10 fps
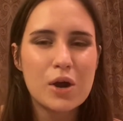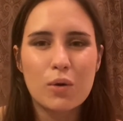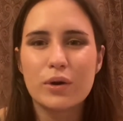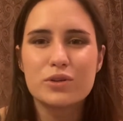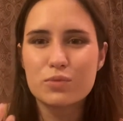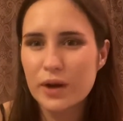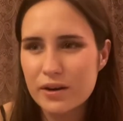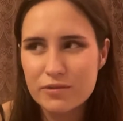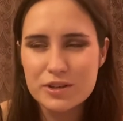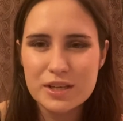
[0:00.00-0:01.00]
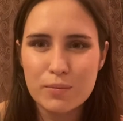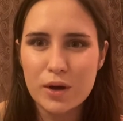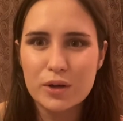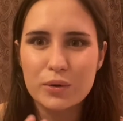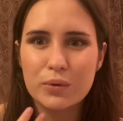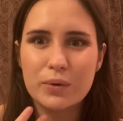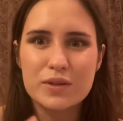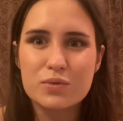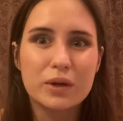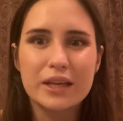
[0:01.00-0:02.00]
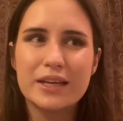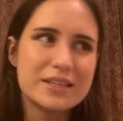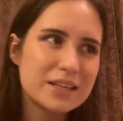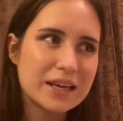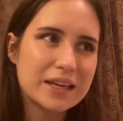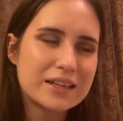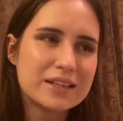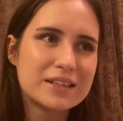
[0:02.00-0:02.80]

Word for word: or it's written for someone who is really into like